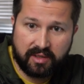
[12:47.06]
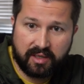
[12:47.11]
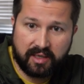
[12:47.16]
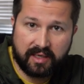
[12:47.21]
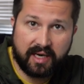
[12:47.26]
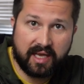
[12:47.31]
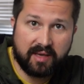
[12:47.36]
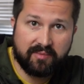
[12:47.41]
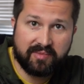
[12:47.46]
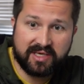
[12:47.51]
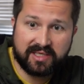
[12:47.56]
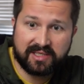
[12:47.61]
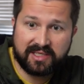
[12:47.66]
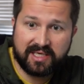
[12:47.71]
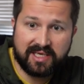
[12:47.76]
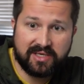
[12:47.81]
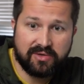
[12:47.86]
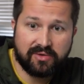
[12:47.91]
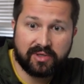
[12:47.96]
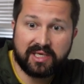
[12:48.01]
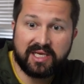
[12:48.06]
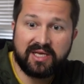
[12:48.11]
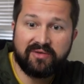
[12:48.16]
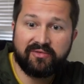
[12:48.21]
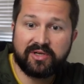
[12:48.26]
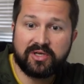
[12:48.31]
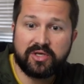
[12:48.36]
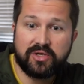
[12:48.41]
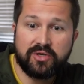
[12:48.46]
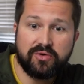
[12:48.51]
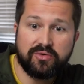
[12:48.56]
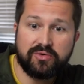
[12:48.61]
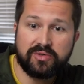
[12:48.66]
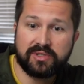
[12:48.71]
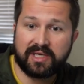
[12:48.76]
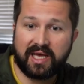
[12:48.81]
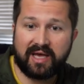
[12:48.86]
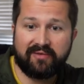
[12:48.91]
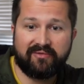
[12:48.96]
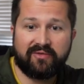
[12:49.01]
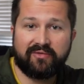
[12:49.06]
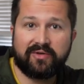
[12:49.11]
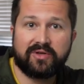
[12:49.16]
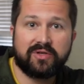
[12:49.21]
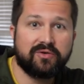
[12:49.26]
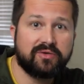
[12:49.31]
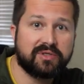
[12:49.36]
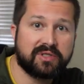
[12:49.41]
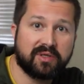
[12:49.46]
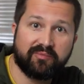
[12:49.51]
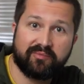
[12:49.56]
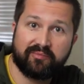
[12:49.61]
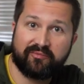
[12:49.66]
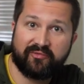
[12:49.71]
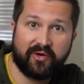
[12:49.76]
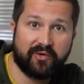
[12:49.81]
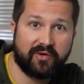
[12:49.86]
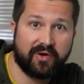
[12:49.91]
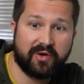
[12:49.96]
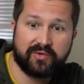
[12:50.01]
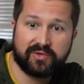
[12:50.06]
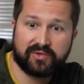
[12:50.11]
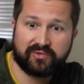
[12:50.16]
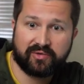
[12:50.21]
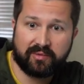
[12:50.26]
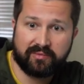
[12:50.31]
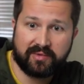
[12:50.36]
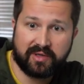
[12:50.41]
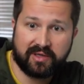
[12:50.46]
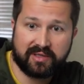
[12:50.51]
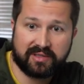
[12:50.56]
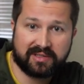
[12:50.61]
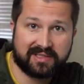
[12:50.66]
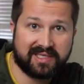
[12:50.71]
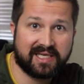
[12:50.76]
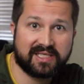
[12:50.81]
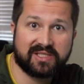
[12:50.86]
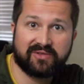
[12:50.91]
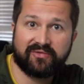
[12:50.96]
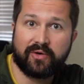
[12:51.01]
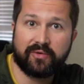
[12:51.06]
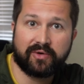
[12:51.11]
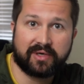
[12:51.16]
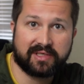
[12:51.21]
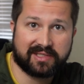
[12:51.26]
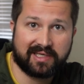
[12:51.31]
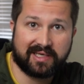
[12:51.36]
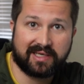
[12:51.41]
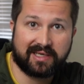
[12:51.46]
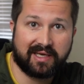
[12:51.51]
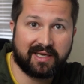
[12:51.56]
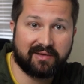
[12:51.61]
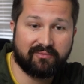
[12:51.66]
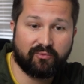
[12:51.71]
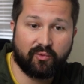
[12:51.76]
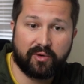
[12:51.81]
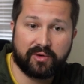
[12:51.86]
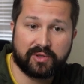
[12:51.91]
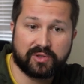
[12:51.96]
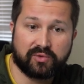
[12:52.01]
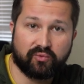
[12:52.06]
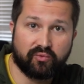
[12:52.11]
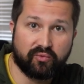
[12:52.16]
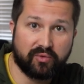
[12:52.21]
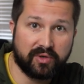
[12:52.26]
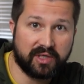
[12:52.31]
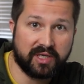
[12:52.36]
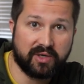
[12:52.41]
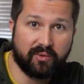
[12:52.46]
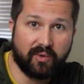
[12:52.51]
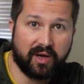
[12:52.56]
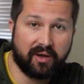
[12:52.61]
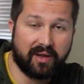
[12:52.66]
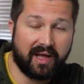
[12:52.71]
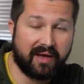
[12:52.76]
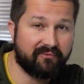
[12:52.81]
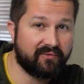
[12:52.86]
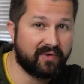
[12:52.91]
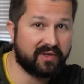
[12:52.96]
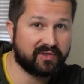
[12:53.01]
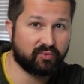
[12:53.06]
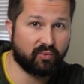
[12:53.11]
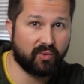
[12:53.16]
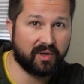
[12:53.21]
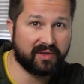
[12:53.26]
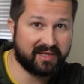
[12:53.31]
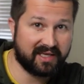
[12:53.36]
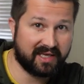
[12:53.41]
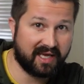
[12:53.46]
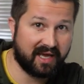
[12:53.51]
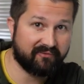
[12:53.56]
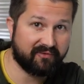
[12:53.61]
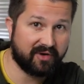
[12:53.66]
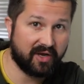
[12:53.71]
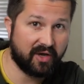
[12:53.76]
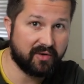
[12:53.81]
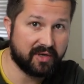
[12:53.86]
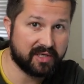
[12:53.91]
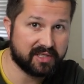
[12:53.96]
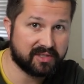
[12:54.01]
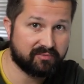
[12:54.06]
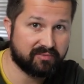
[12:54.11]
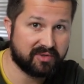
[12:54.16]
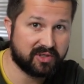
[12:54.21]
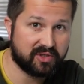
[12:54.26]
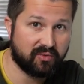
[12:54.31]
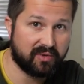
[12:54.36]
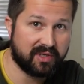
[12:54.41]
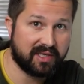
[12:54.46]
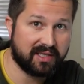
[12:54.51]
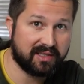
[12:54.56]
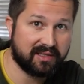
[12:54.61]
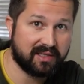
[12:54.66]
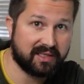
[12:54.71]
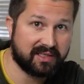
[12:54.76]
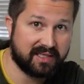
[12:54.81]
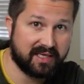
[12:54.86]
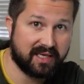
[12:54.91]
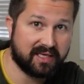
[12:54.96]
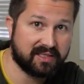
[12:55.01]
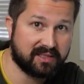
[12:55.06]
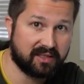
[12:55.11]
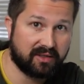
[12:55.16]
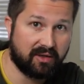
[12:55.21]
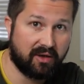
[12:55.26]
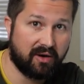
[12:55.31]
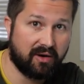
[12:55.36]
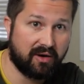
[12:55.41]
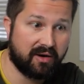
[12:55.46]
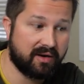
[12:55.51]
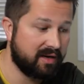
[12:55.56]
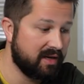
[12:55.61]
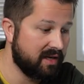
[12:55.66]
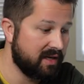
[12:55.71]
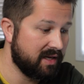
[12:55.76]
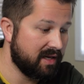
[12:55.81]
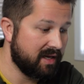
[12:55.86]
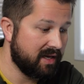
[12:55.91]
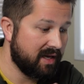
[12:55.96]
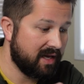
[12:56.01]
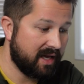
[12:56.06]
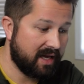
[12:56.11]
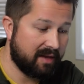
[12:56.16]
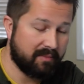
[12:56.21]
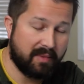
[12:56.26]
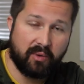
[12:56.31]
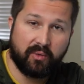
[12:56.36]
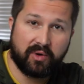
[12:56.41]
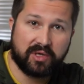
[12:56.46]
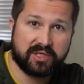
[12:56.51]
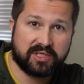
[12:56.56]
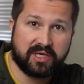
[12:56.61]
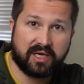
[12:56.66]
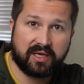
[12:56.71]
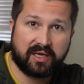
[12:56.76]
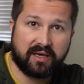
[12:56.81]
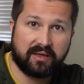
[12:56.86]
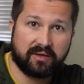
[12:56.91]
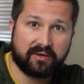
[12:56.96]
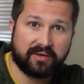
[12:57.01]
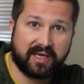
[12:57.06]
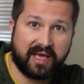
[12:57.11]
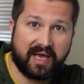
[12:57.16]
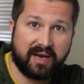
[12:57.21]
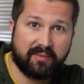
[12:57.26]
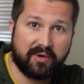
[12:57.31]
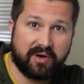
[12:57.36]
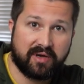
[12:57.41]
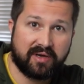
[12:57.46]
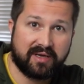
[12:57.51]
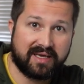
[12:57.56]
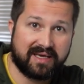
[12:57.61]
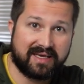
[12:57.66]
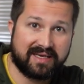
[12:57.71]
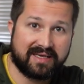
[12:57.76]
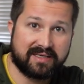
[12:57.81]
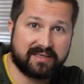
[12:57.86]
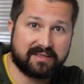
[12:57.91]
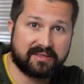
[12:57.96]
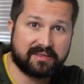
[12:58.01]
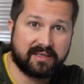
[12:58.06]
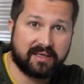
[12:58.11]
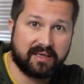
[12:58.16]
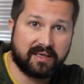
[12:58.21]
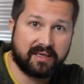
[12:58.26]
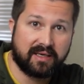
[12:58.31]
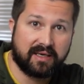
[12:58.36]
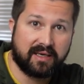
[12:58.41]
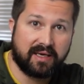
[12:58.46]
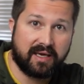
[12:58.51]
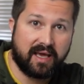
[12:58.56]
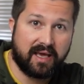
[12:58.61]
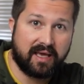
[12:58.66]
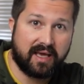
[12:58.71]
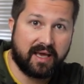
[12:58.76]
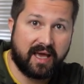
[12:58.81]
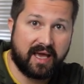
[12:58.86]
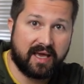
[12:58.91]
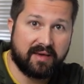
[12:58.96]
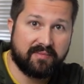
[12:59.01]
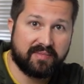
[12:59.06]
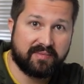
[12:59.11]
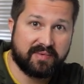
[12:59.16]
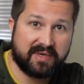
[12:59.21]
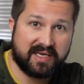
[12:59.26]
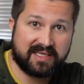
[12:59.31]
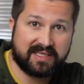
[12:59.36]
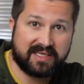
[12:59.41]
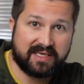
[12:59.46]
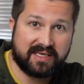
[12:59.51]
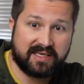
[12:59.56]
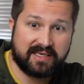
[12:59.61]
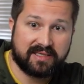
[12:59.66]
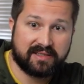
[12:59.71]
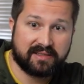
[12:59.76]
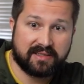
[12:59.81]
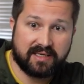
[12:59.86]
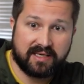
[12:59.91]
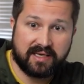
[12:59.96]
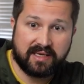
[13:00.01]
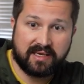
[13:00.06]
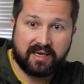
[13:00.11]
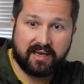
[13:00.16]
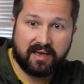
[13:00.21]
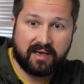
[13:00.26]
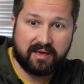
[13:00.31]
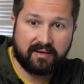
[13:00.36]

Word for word: in APT. You can even use, I've even used the photos from the test focusing. It works really well. I, that's one thing I've noticed between the DSLR and my one-shot color camera is APT's the,